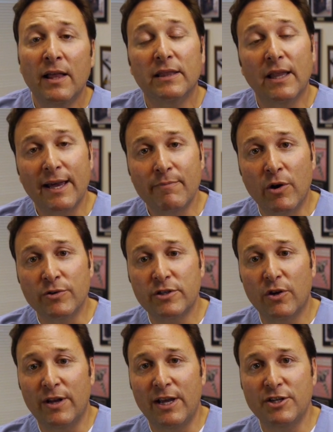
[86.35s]
Like most
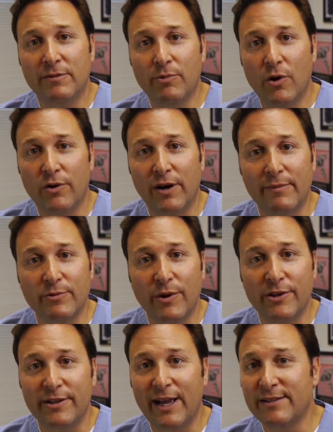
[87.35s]
donation programs,
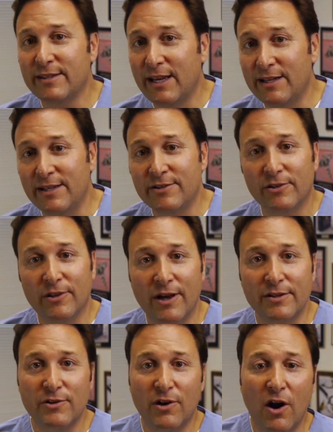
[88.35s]
whether that's kidneys or
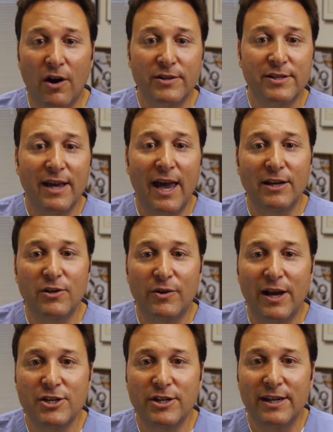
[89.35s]
lungs or hearts, egg
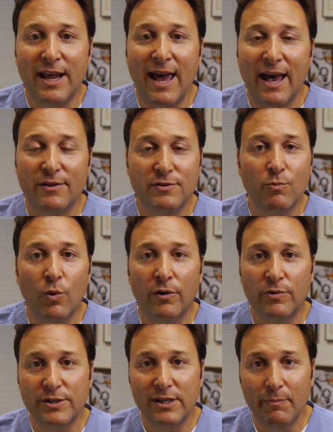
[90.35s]
donation has
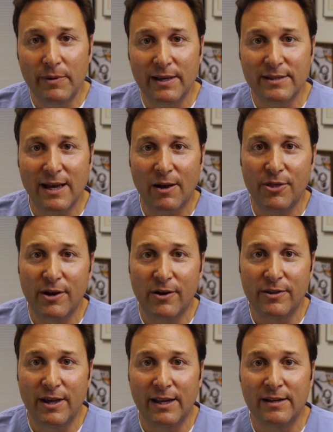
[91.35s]
more recipients out
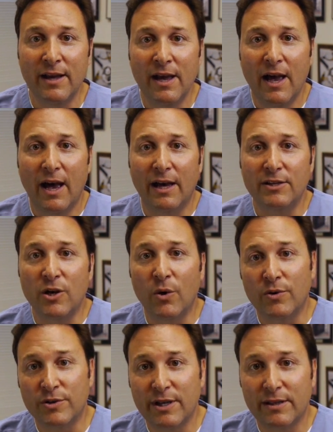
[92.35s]
there than
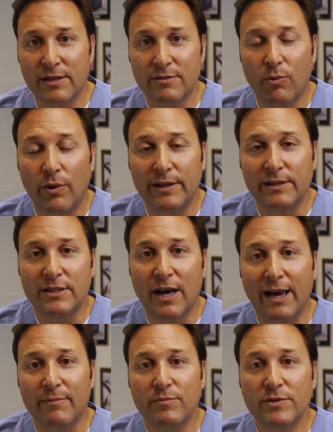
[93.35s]
donors at this point in
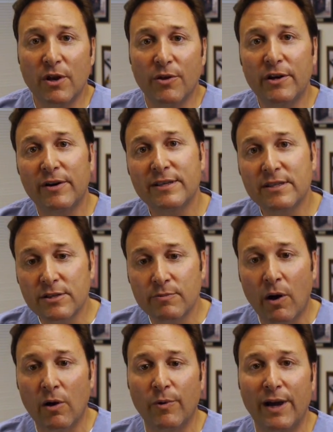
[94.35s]
time. So there is a
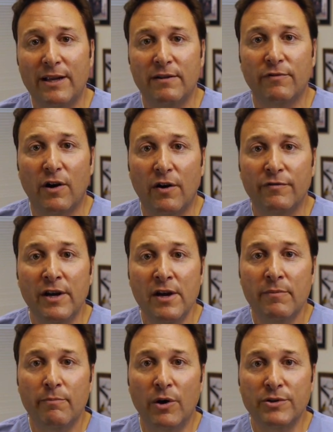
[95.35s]
small wait involved.
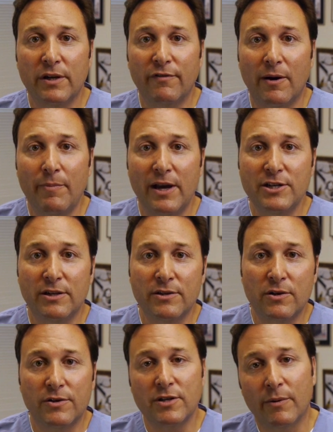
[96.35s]
Most of our
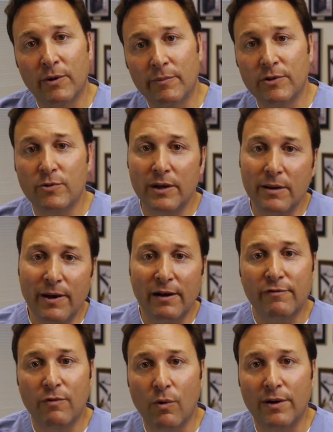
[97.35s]
patients are somewhere between
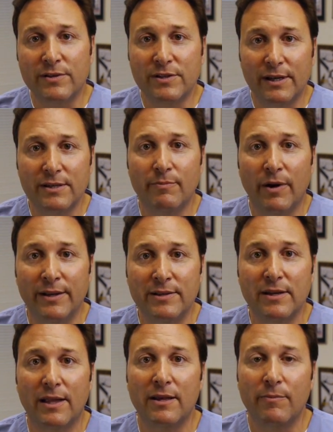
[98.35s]
about 4 and 6
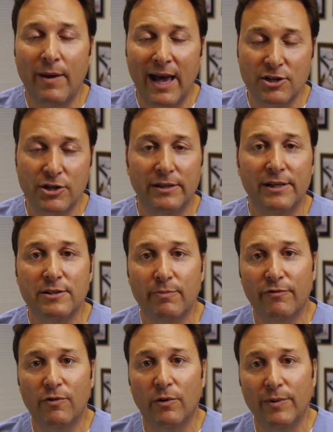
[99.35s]
months on the matching list
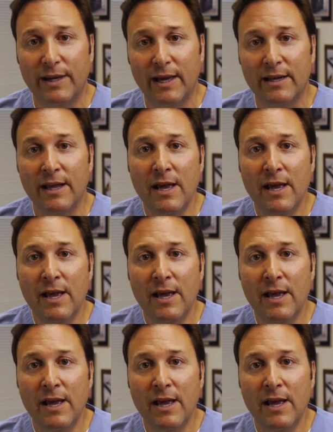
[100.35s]
before we get